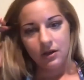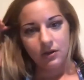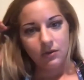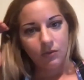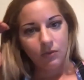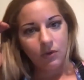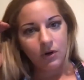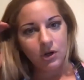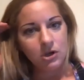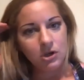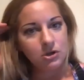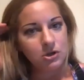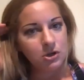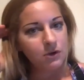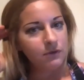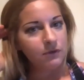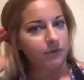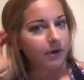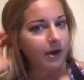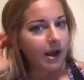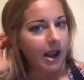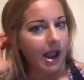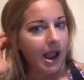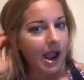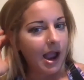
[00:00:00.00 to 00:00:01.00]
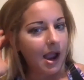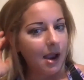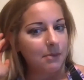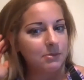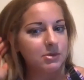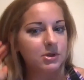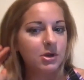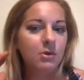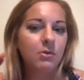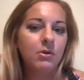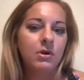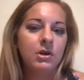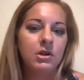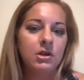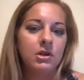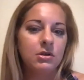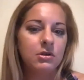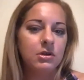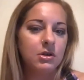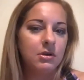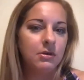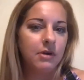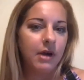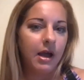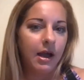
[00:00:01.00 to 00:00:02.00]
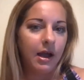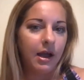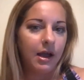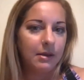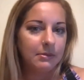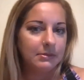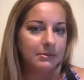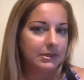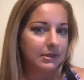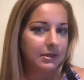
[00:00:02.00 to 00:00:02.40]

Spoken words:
what do you do for abs, or when do you do abs?